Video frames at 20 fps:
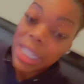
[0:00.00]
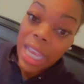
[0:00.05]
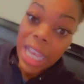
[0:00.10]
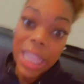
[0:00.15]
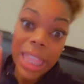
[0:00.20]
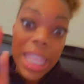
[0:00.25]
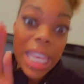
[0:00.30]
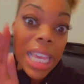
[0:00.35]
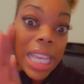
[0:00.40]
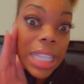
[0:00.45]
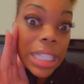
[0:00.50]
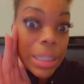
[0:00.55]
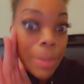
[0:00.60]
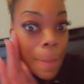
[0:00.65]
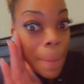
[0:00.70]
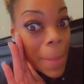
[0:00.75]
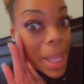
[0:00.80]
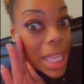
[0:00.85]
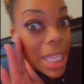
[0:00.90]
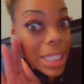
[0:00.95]
and these
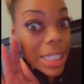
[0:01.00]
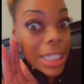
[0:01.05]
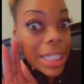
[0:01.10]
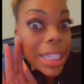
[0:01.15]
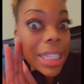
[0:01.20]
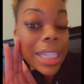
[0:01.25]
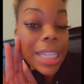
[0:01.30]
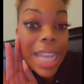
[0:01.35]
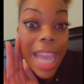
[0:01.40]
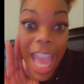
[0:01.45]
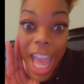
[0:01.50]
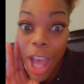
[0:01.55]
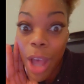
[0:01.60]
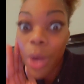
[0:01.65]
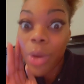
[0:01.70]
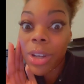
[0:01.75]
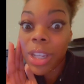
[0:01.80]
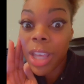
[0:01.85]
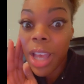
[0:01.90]
bust down,